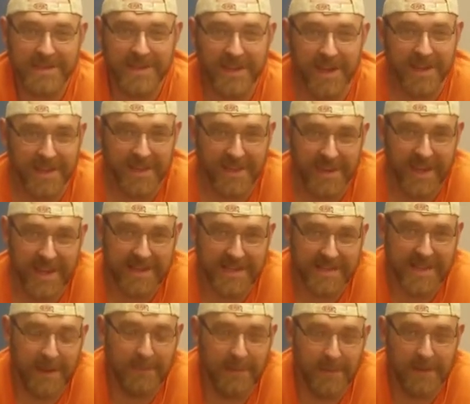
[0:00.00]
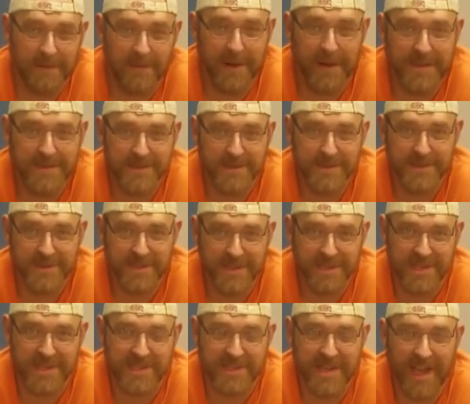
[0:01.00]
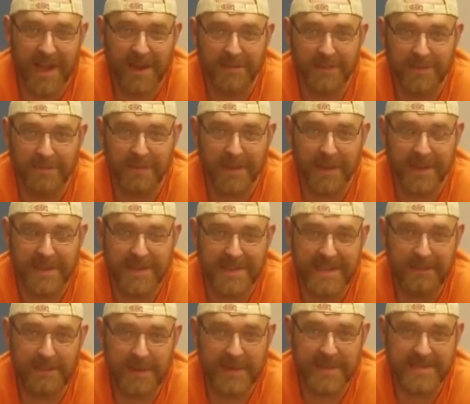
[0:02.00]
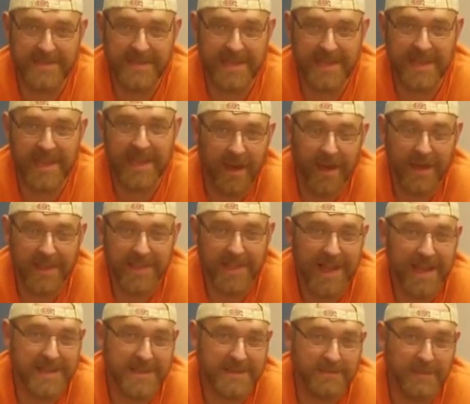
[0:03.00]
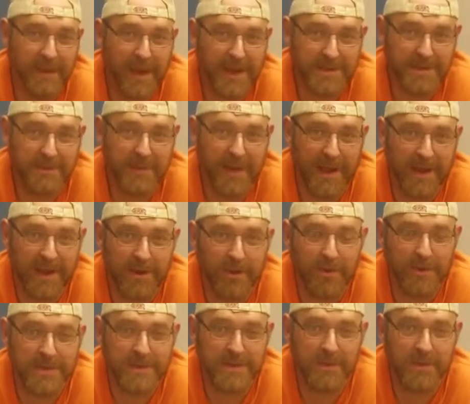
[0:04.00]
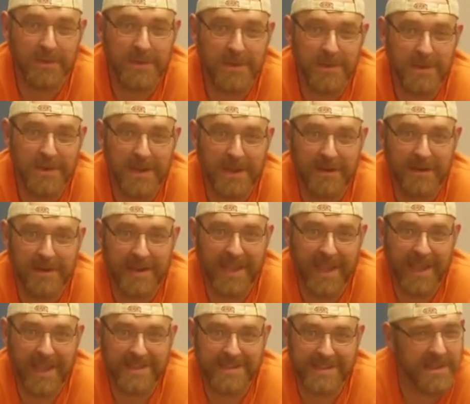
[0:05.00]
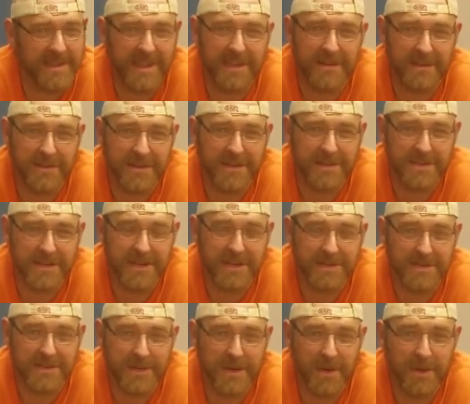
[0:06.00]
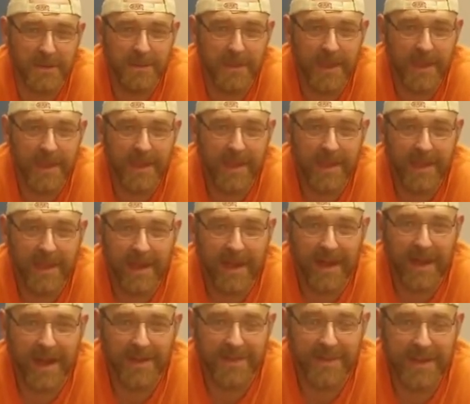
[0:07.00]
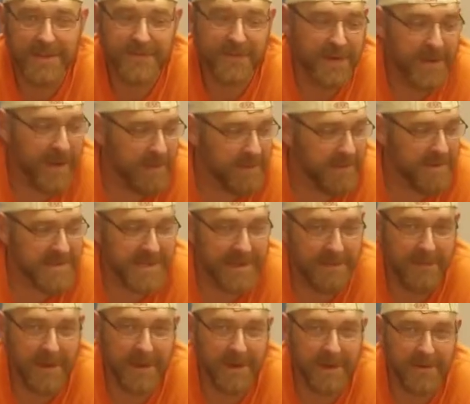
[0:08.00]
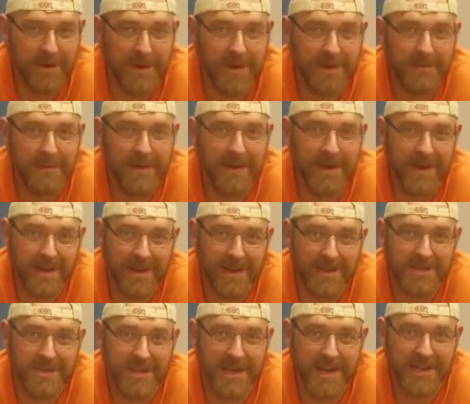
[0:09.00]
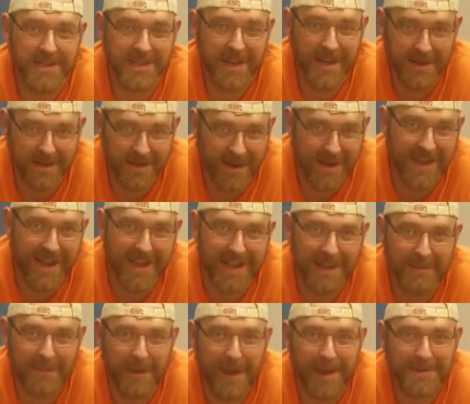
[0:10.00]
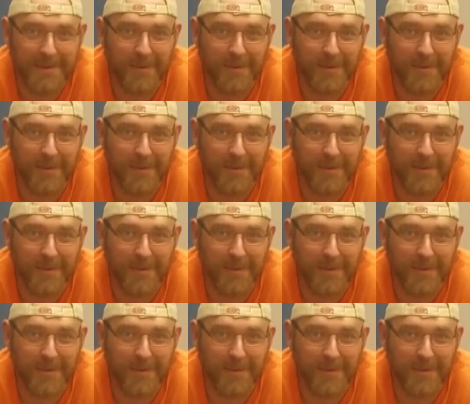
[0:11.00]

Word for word: done in the next couple of months, just in time for the big DPC Alliance Mastermind course that we'll be doing here in Kansas later this year. So thanks for coming to see my crib, and I'll check you later. I gotta get back to